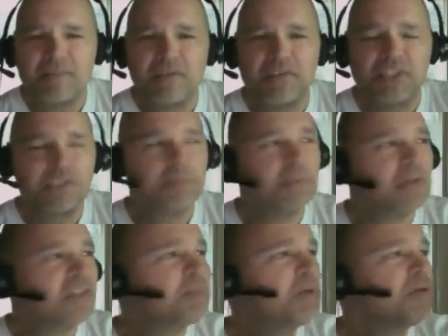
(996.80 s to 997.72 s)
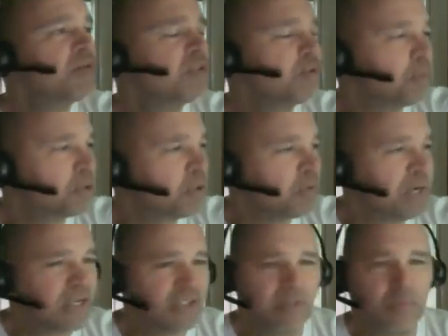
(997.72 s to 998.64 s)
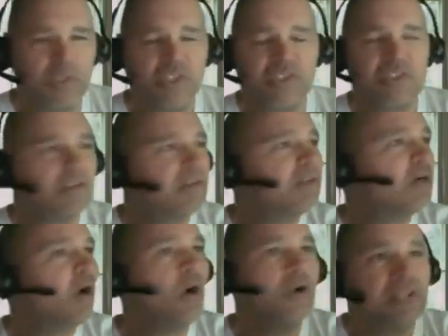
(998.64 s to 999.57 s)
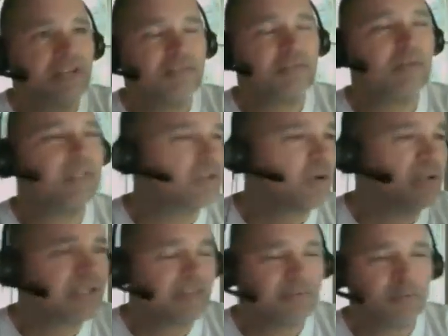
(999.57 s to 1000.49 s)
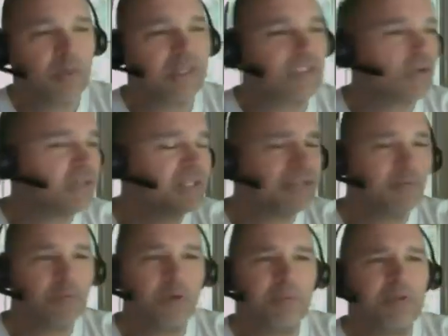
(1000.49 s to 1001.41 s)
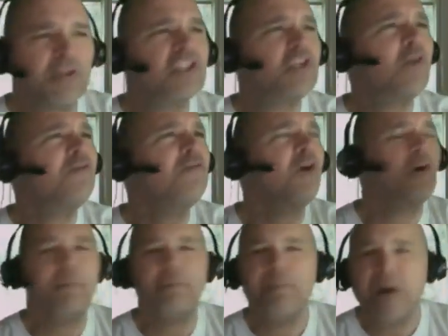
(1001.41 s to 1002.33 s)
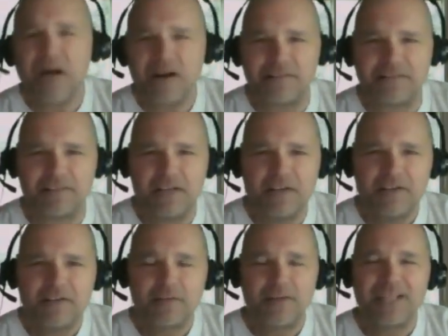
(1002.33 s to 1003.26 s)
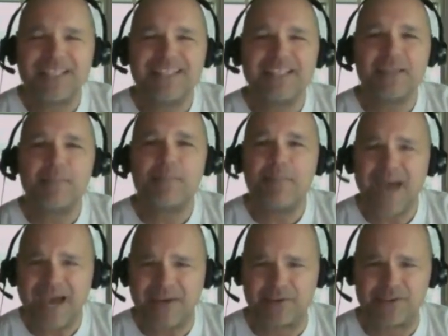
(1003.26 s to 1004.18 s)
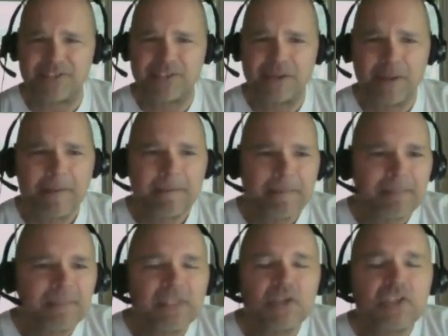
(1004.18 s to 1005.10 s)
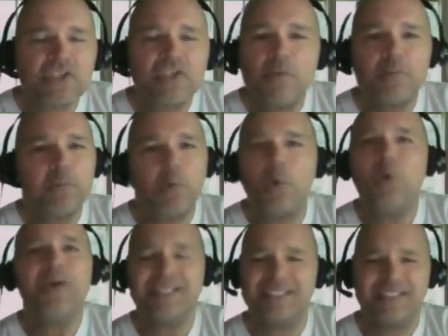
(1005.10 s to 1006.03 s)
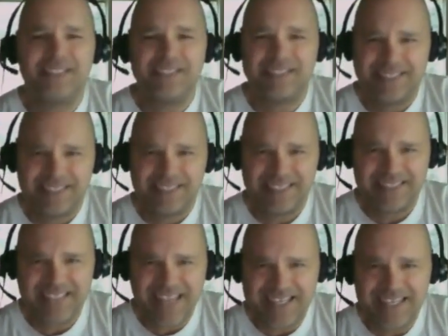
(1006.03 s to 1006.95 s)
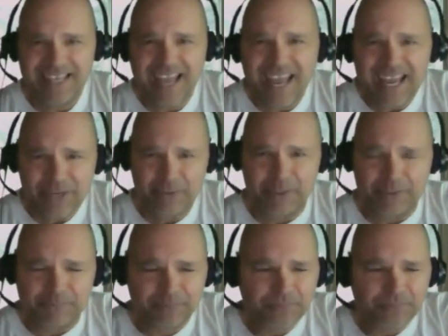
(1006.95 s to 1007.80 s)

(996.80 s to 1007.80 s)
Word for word: the sp- spiritual progression, which is all that ever is, all that ever was, all that ever will be. You're so far above for anything that matters. There's no point in getting angry.